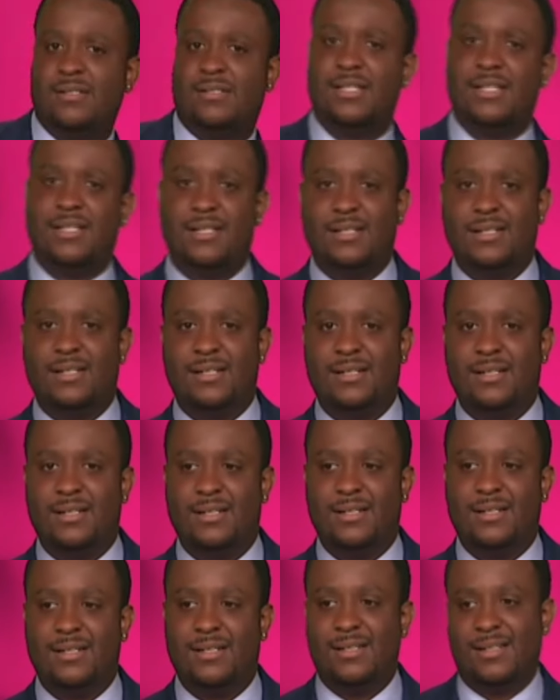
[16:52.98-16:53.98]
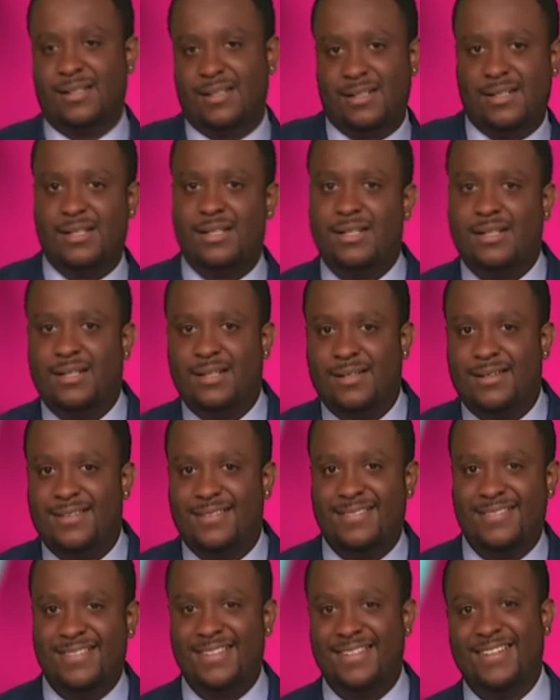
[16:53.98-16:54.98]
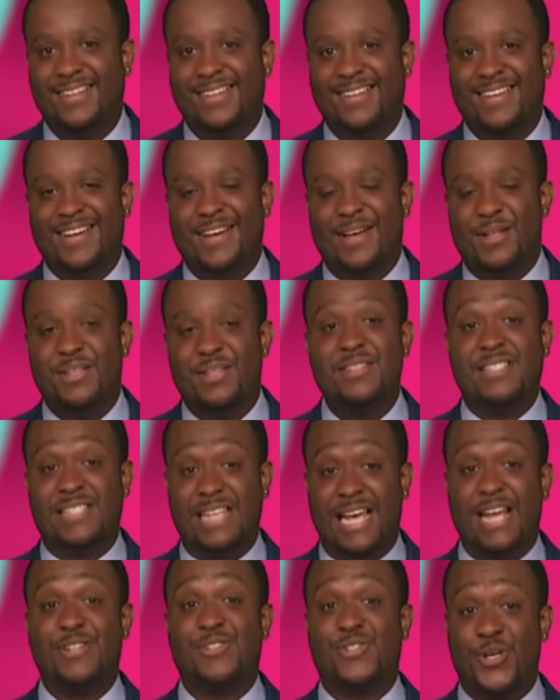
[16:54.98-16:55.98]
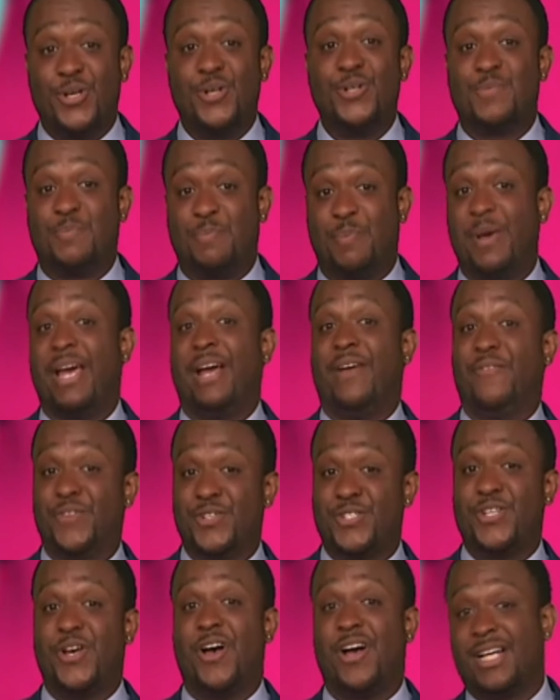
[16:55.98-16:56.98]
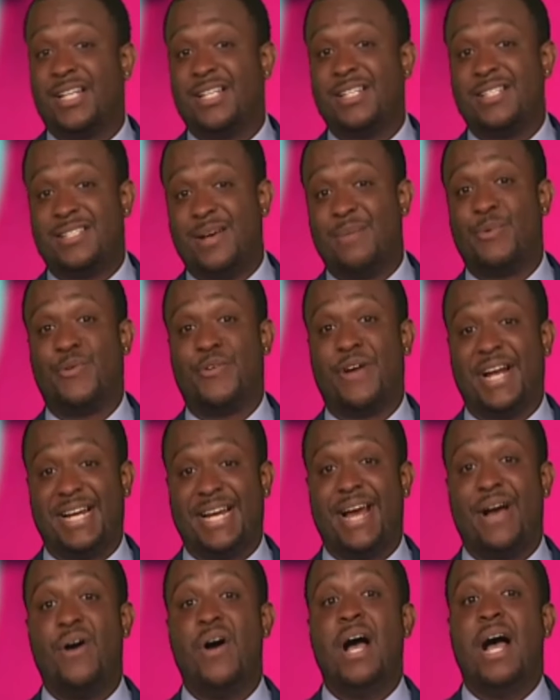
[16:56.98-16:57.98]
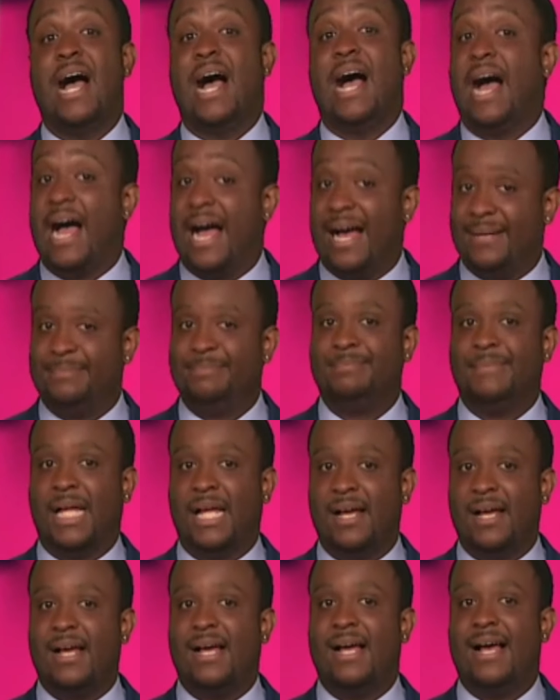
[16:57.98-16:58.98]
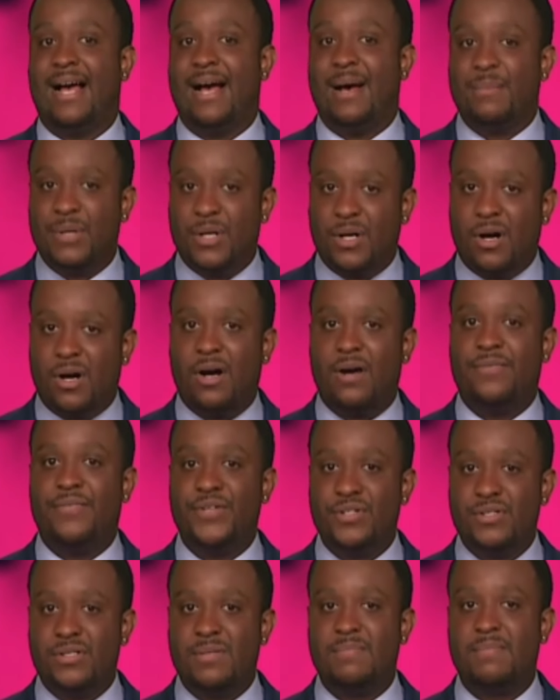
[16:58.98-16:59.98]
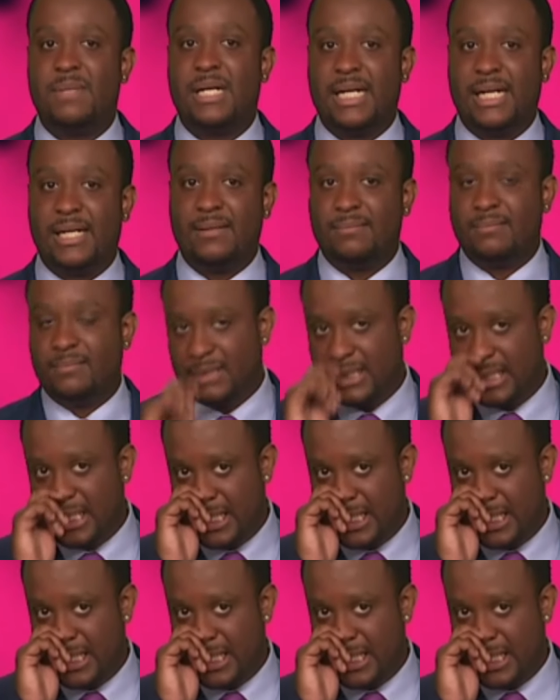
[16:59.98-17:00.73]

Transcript: us nothing. This is HQ's pick for Song of the Summer right now. I'm gonna offer you